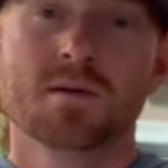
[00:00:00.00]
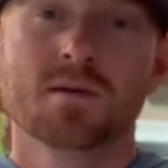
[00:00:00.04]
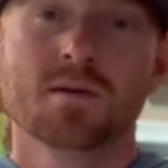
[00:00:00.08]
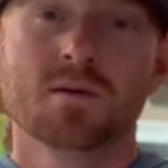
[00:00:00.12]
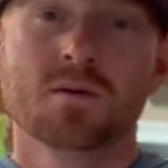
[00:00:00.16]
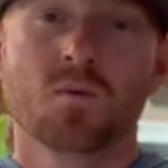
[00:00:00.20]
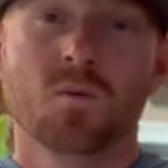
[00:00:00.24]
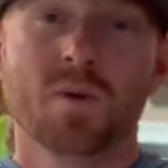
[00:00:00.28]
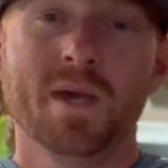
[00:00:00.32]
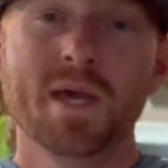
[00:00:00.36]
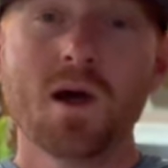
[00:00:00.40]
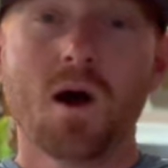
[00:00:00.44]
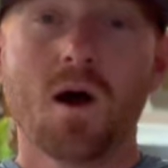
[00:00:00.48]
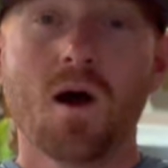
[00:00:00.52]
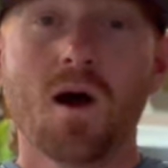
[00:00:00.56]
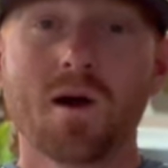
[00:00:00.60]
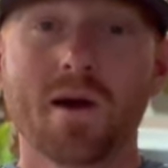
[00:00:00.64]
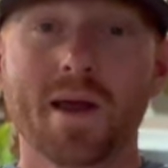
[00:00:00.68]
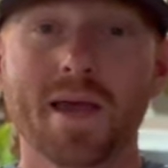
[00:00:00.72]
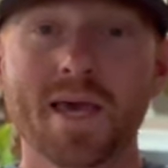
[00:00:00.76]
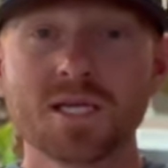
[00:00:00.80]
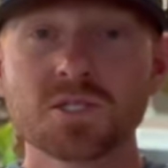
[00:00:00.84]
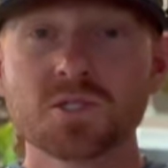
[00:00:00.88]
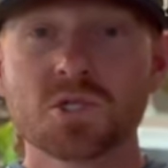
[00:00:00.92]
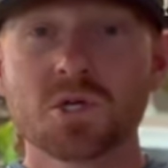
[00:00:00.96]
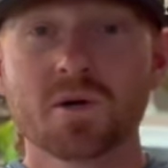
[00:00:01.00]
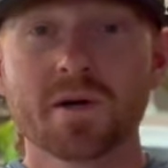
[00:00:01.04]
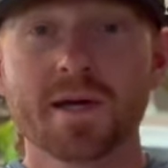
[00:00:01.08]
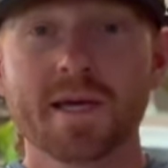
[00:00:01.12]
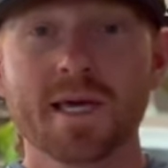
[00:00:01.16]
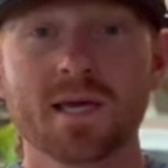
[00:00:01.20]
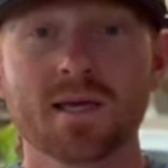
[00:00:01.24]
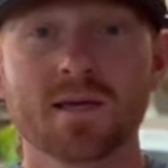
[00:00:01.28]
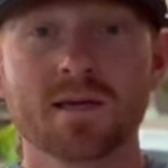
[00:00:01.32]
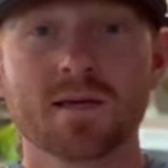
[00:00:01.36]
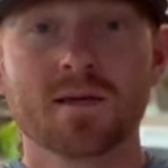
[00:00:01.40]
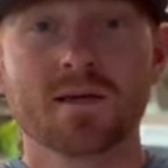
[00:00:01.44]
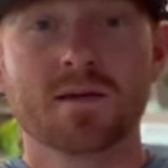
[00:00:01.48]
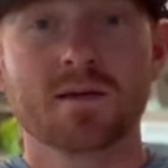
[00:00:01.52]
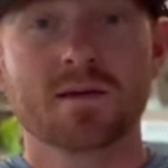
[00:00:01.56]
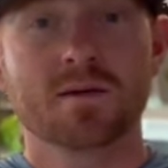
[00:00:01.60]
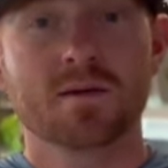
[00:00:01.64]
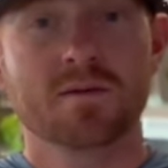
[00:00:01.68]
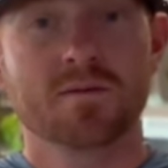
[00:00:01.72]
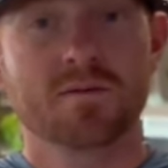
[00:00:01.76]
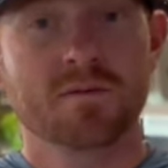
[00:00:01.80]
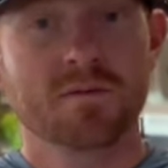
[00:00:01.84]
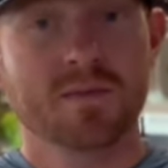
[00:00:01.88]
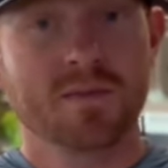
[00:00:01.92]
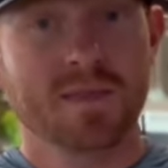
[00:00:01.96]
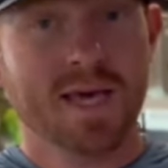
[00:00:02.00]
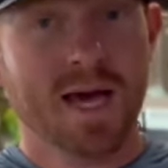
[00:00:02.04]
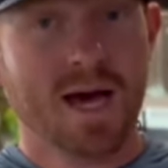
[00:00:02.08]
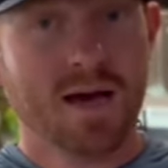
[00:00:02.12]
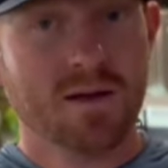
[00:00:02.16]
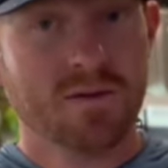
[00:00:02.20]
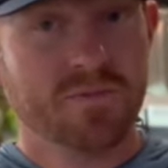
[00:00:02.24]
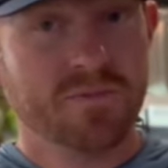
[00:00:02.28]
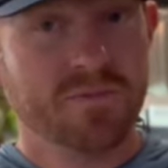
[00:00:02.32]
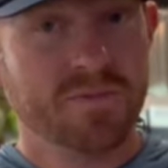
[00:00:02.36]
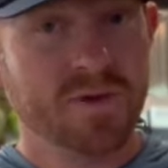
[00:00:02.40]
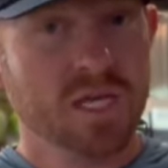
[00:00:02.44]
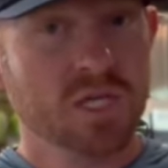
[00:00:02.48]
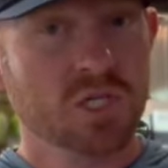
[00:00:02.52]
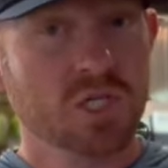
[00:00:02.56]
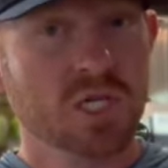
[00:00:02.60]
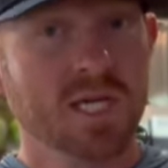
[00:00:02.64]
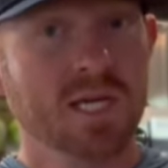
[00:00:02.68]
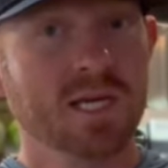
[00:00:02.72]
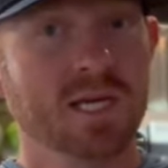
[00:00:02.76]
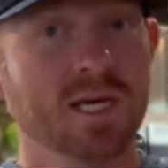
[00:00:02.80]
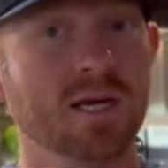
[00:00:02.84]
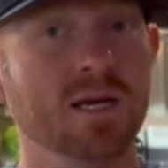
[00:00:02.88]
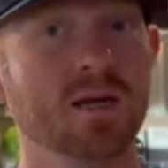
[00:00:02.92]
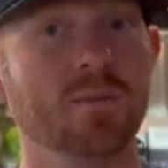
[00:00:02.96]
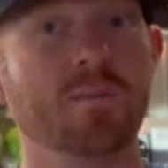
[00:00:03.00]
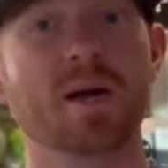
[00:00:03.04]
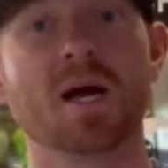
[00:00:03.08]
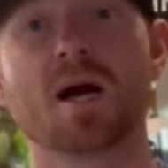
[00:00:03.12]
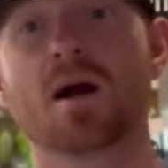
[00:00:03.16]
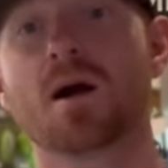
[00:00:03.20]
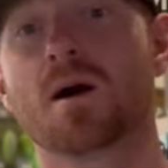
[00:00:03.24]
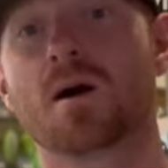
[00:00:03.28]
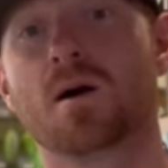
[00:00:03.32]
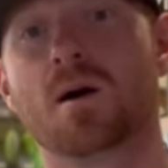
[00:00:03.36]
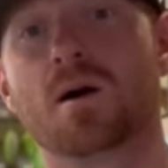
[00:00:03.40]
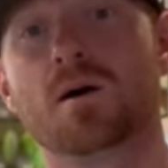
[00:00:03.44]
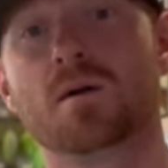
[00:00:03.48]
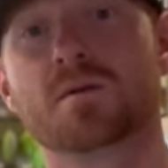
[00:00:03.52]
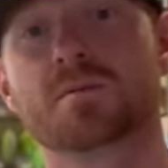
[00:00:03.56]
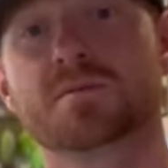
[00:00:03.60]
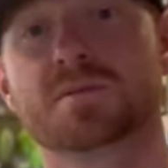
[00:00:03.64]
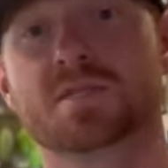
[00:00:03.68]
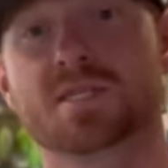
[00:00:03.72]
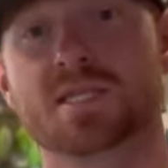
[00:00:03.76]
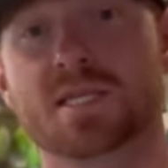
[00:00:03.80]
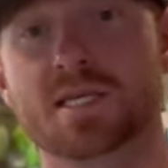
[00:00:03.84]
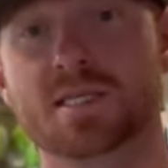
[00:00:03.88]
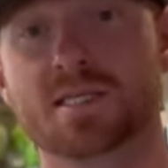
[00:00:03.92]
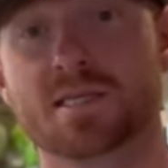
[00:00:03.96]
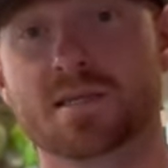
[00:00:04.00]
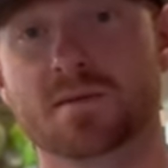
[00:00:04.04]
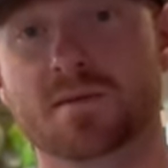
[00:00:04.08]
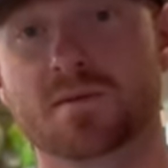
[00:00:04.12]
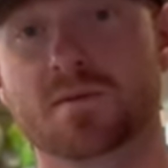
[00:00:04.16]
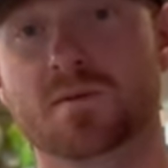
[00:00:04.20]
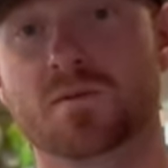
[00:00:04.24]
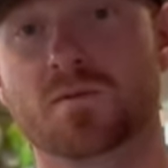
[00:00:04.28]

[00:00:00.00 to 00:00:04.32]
We are entering that fishing in a barrel season,